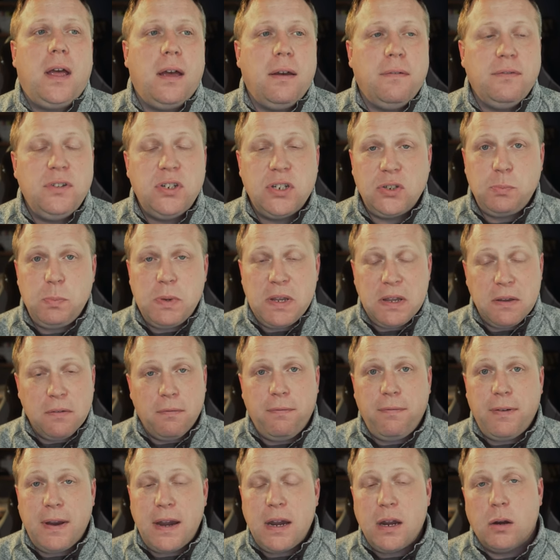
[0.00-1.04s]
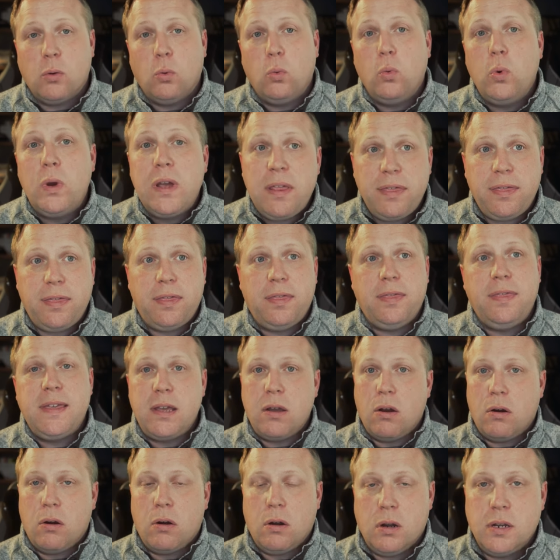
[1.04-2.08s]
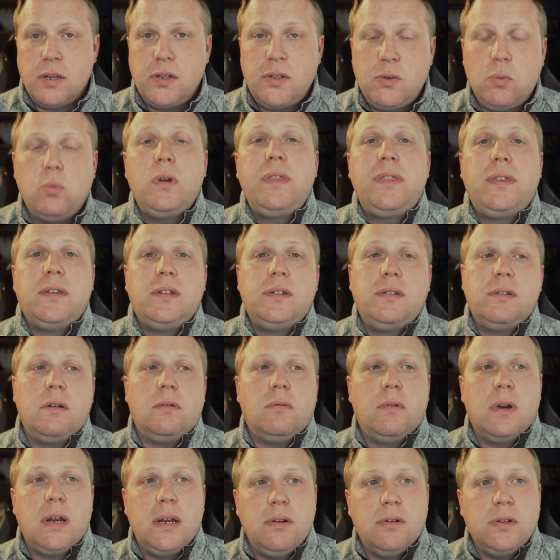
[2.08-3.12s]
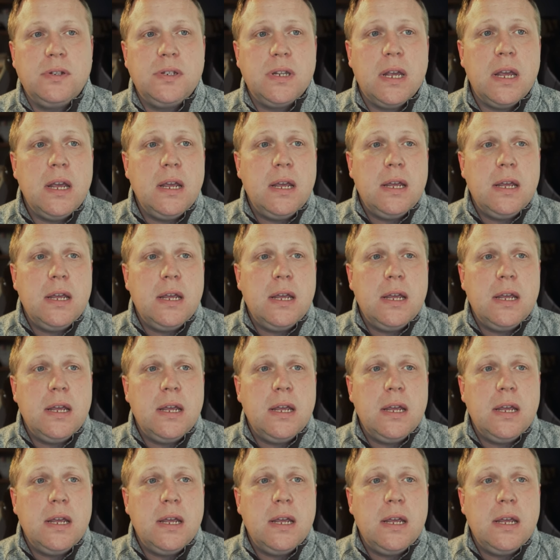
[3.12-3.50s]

of just being fair with the artists, with the songwriters,